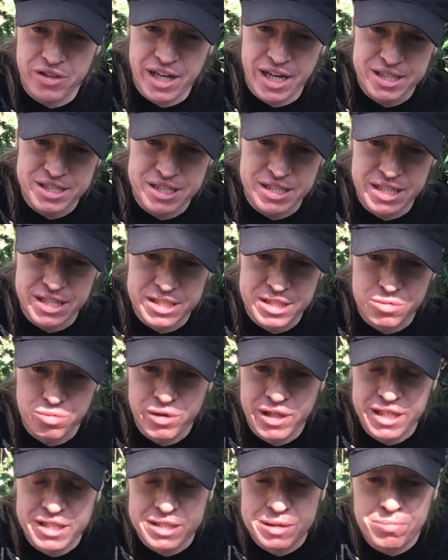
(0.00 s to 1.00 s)
that's this
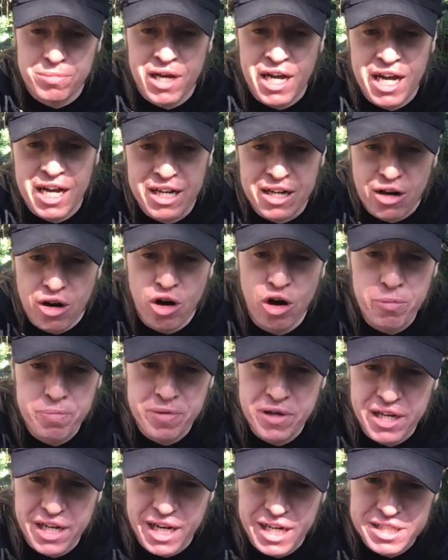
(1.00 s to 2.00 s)
week's mock. Hope
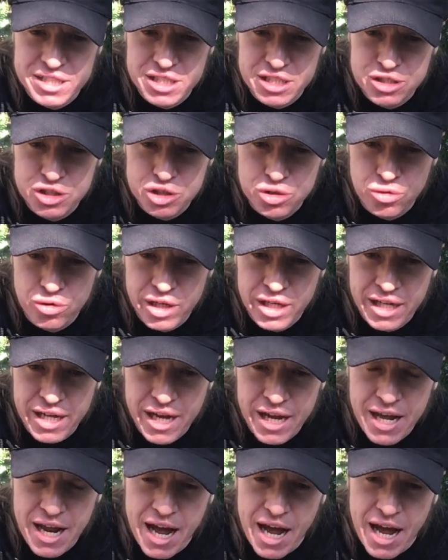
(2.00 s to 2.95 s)
you guys enjoy it.